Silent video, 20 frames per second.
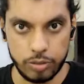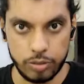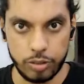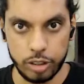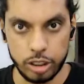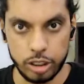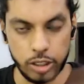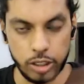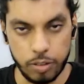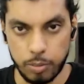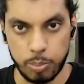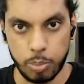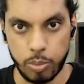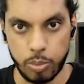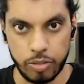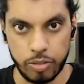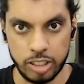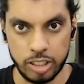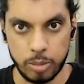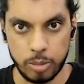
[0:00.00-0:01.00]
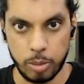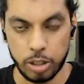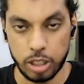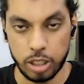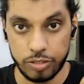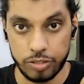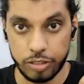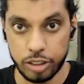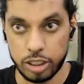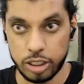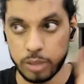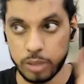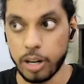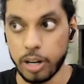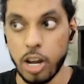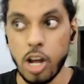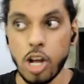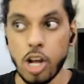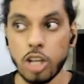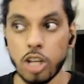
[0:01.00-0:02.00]
first ever.
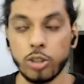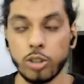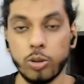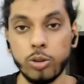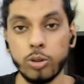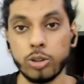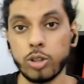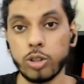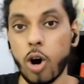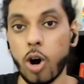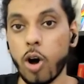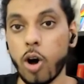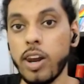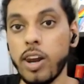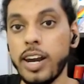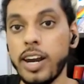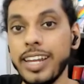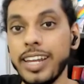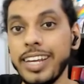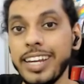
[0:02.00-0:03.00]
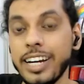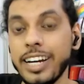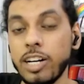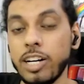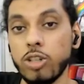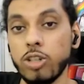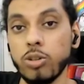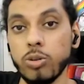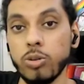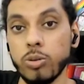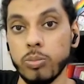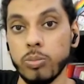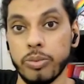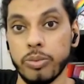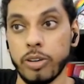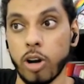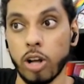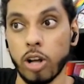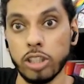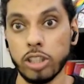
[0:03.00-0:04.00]
So who's already into
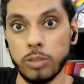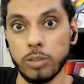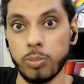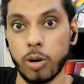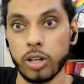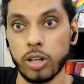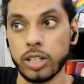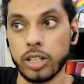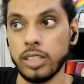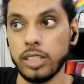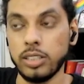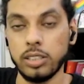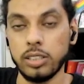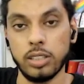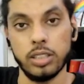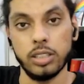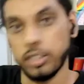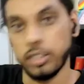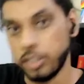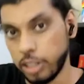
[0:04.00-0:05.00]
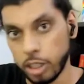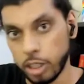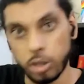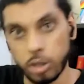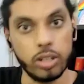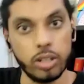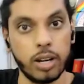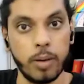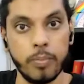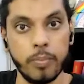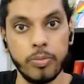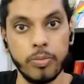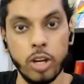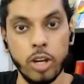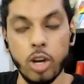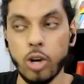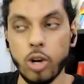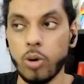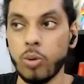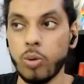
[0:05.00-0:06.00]
launching podcast, they don't come.
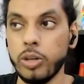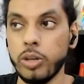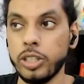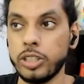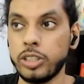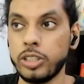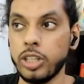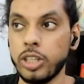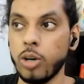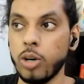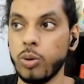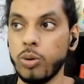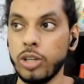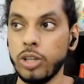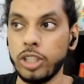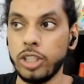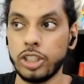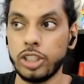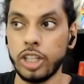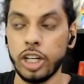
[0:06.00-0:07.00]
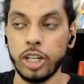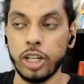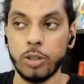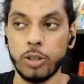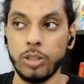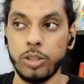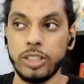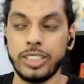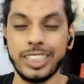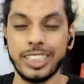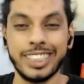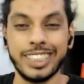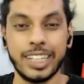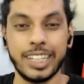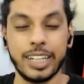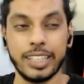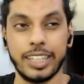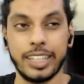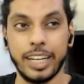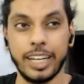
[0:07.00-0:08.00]
Who is just
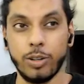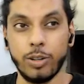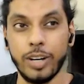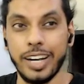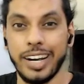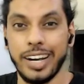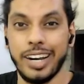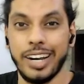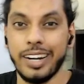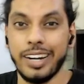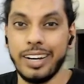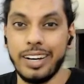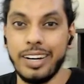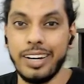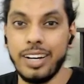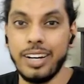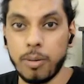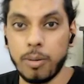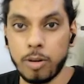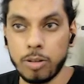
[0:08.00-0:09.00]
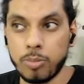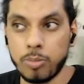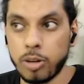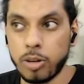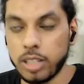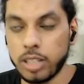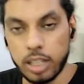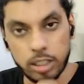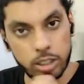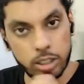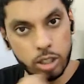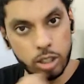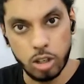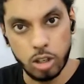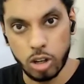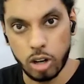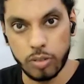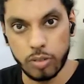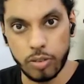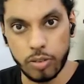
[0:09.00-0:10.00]
there to learn about podcast,
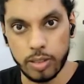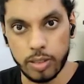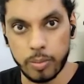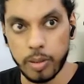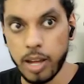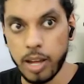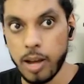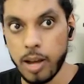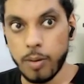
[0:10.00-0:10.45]
not for them.